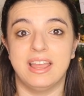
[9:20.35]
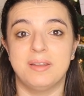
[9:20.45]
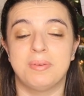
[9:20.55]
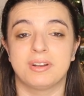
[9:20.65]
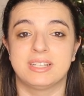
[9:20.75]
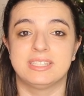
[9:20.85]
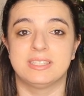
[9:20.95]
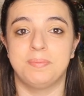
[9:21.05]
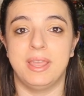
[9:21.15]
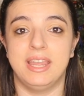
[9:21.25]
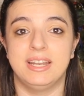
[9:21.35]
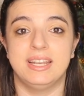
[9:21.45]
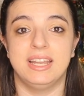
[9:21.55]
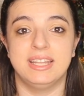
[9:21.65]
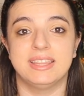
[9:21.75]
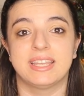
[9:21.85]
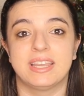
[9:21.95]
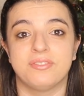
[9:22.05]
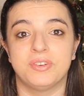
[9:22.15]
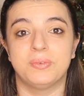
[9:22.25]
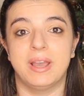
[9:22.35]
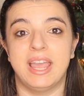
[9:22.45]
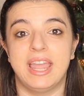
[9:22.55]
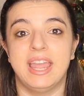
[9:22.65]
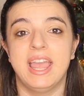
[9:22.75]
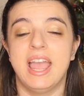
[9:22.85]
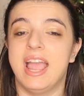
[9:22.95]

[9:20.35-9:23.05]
and participated in the giveaway.